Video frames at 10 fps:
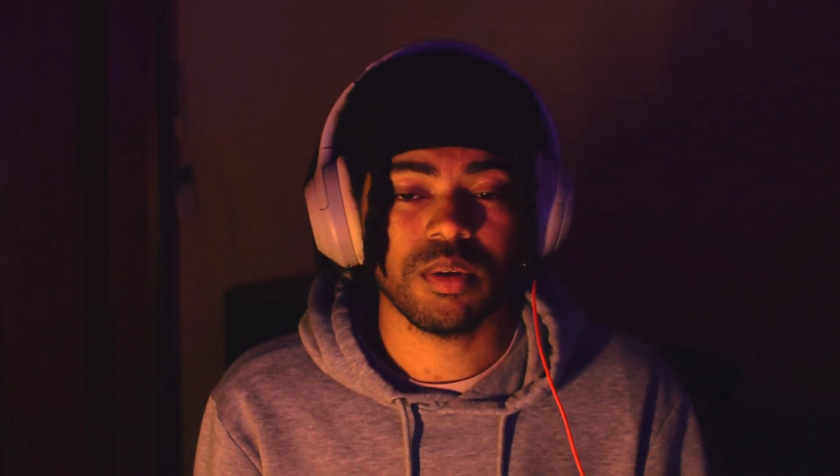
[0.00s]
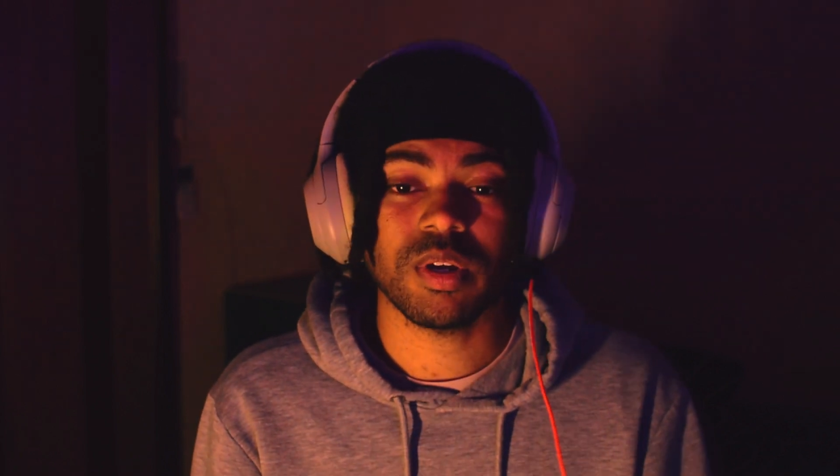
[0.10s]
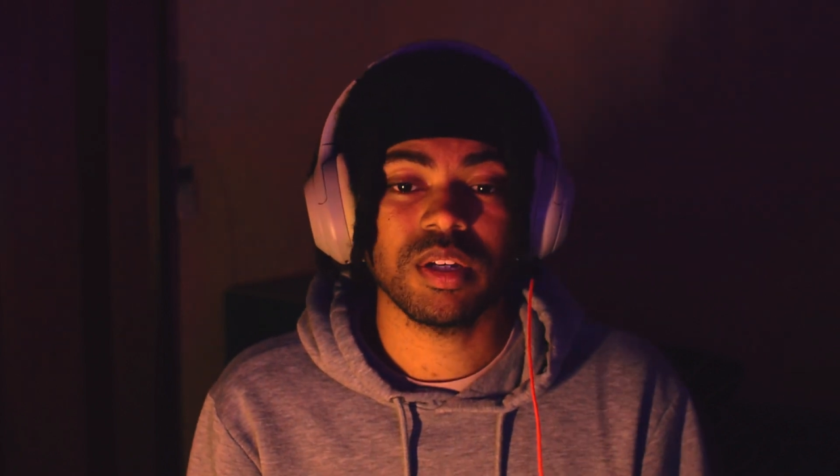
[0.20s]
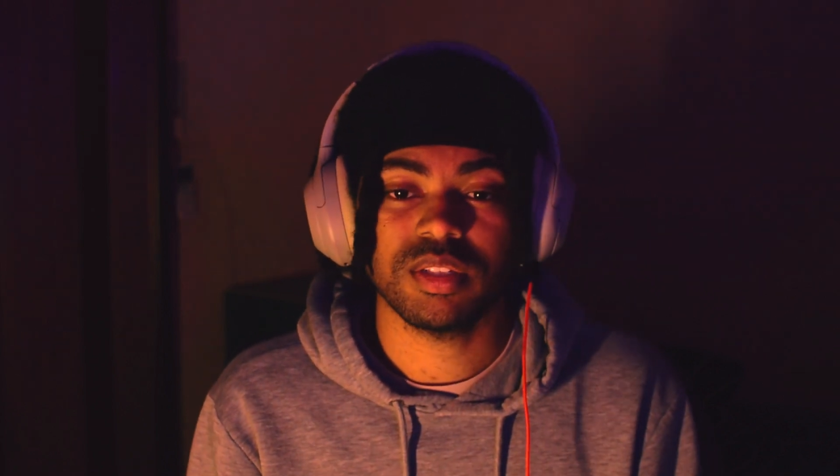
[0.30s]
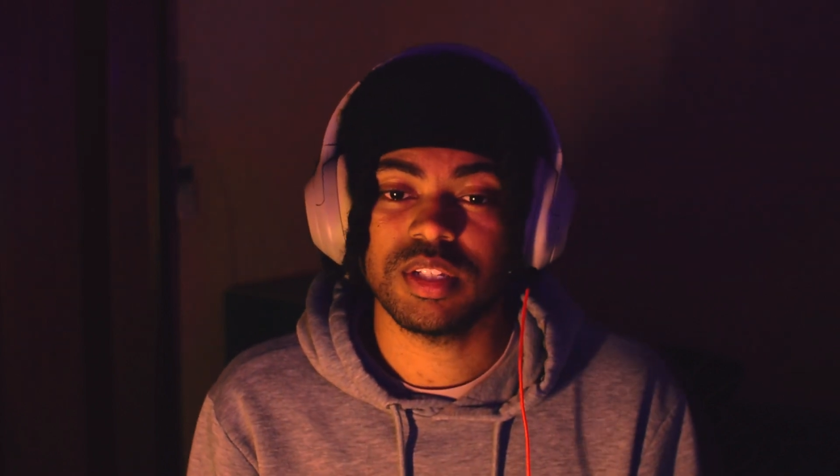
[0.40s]

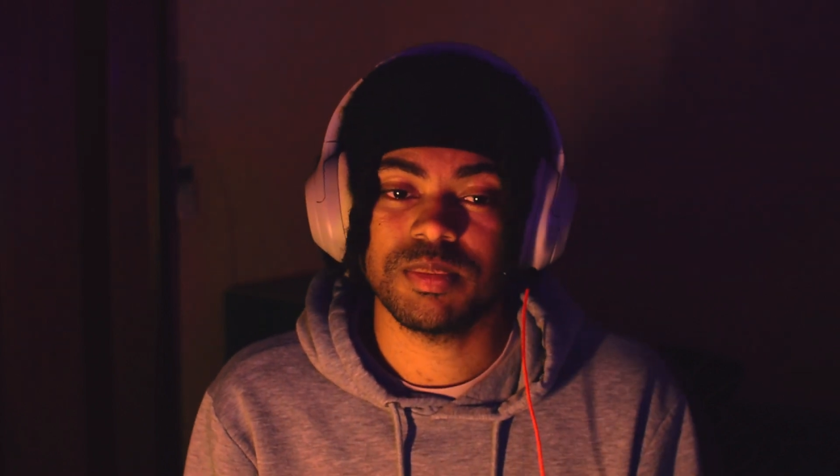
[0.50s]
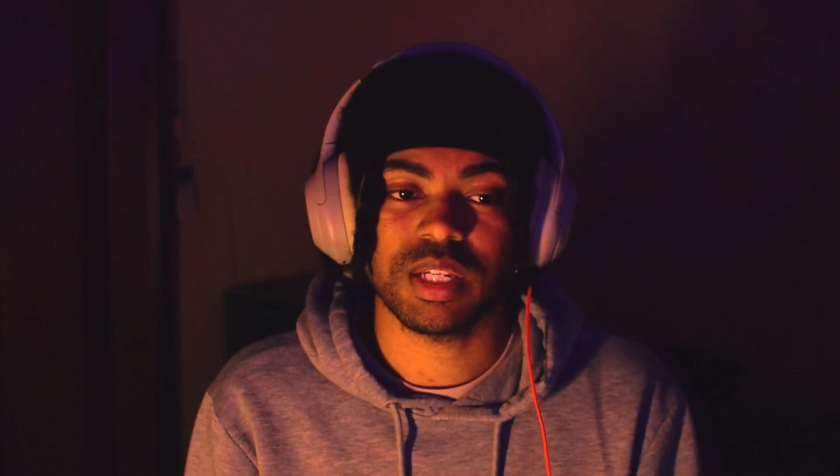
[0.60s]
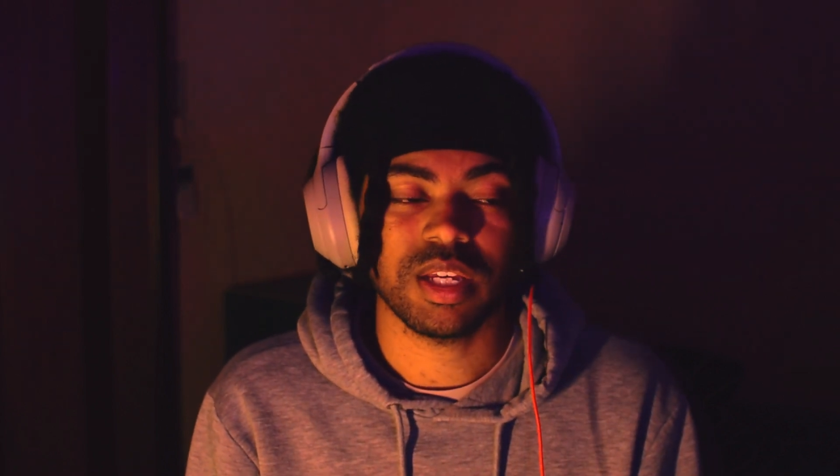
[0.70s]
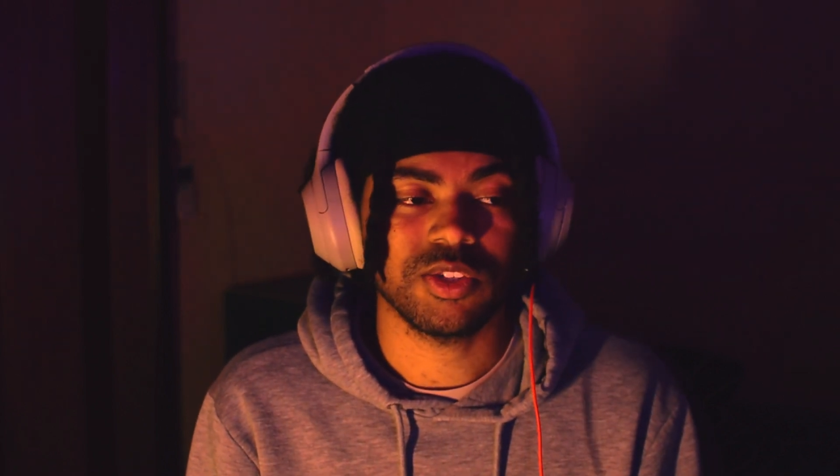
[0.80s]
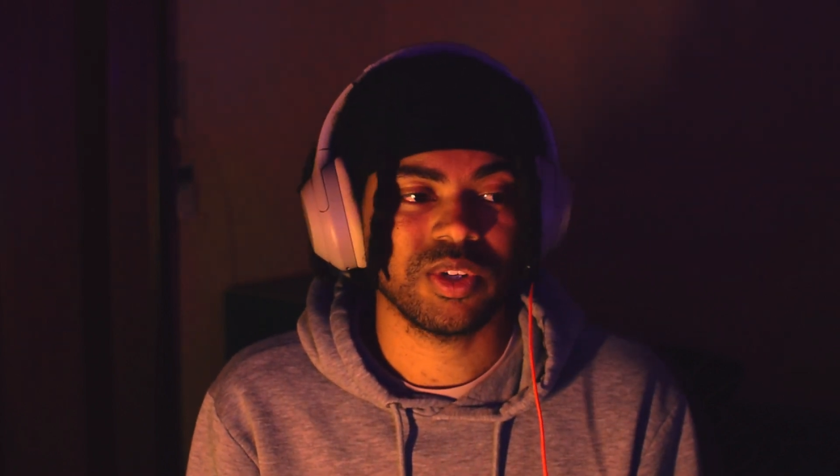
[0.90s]
overall, it seems
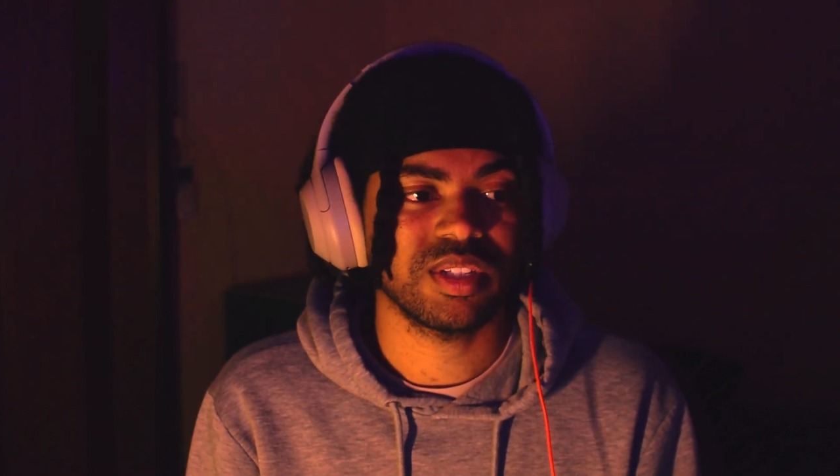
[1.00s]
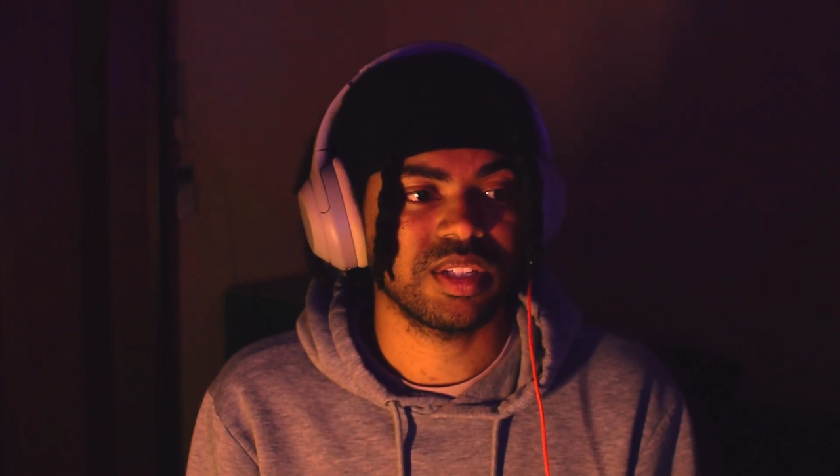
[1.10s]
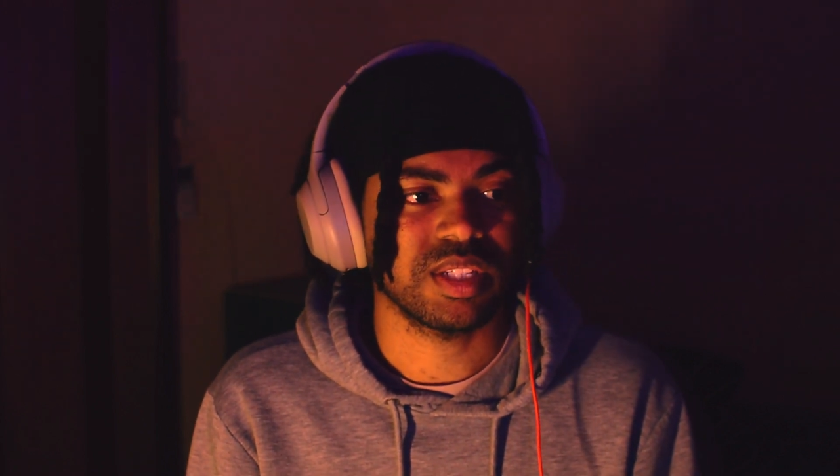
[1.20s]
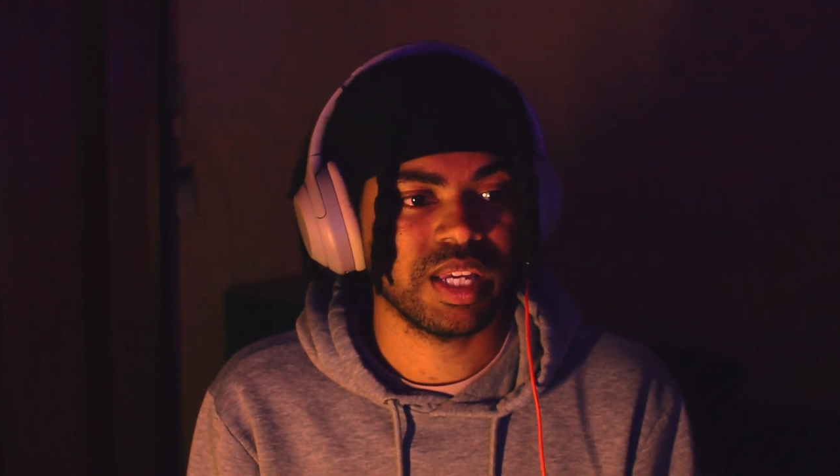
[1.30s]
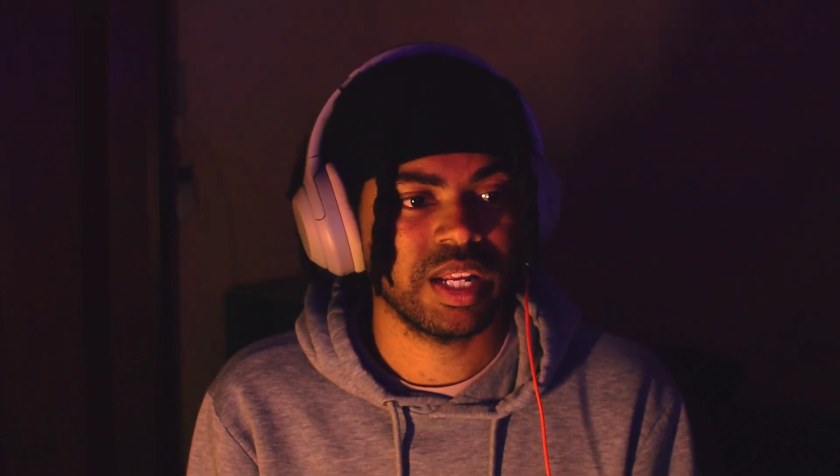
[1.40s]
like an
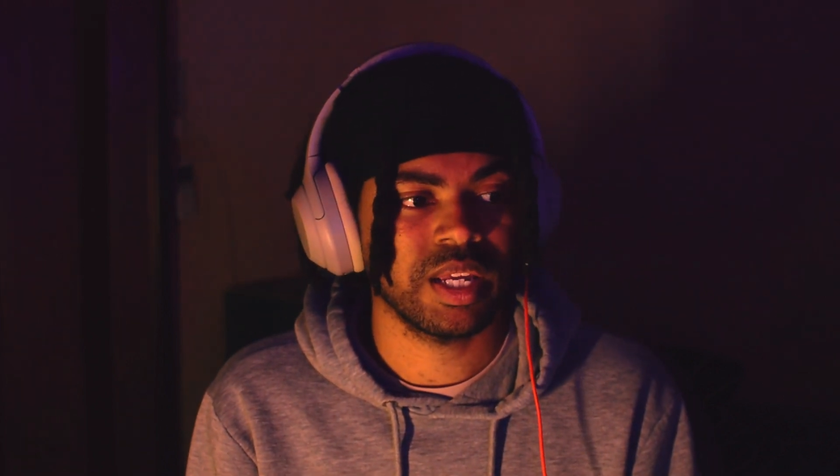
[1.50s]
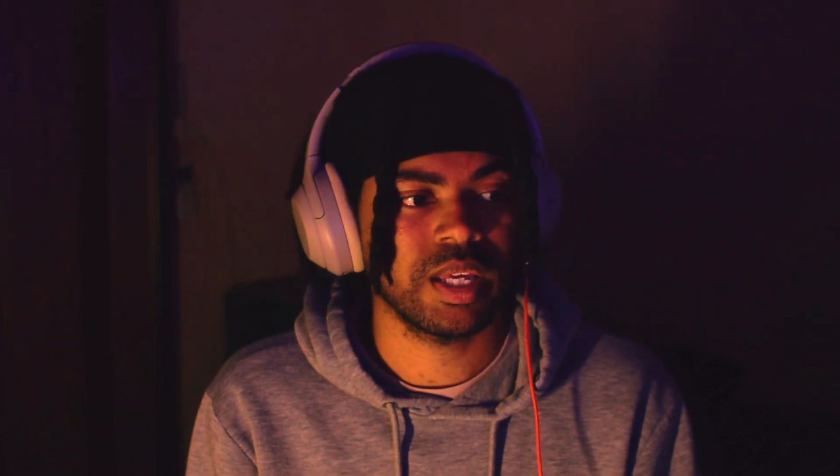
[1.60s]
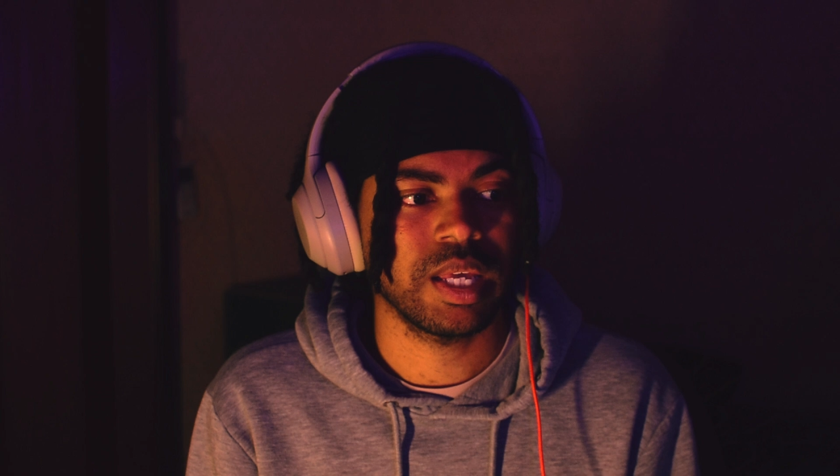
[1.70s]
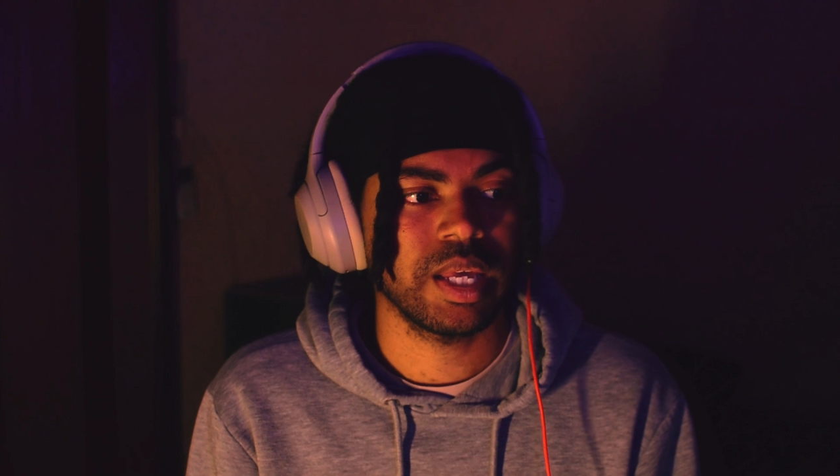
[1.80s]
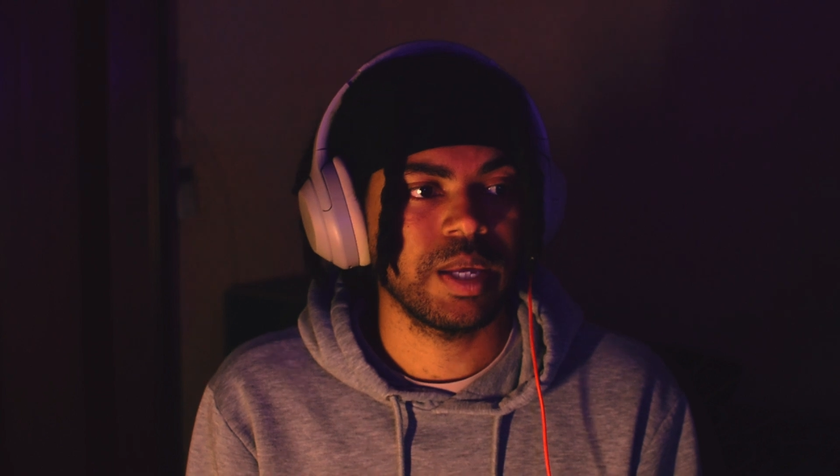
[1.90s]
interesting setting.